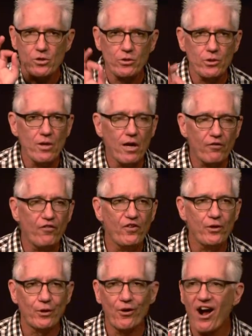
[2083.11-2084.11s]
Do not
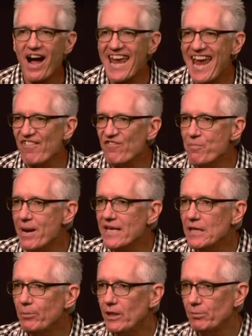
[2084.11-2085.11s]
fear, I have
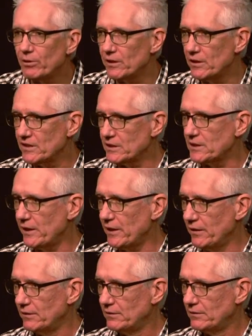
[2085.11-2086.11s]
many people in the city.